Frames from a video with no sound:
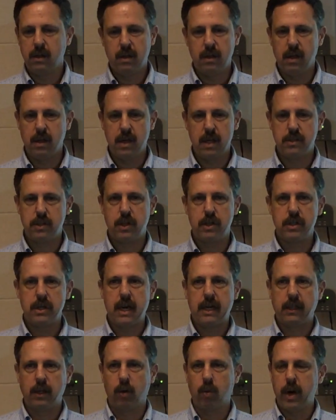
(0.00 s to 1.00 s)
it's just
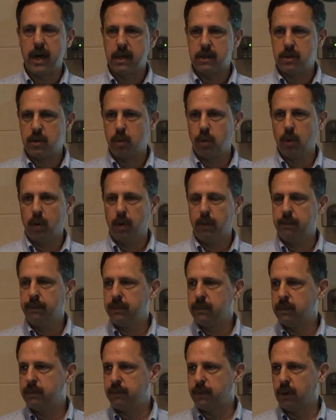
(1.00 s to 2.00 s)
not the greatest tool
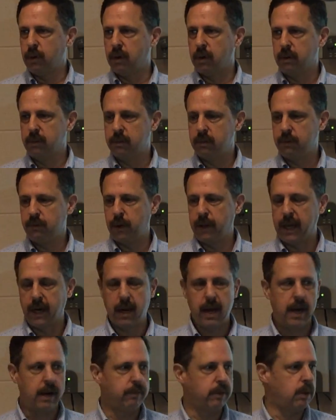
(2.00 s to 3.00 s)
for that
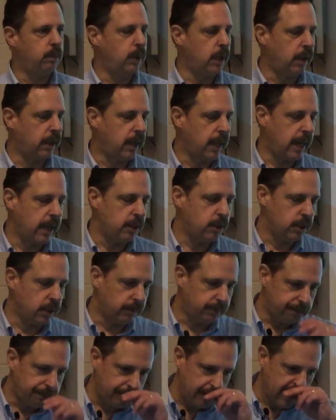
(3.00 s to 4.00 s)
kind of
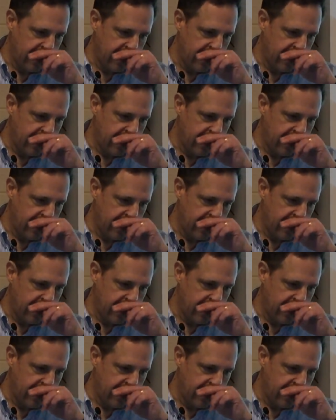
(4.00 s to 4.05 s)
communication.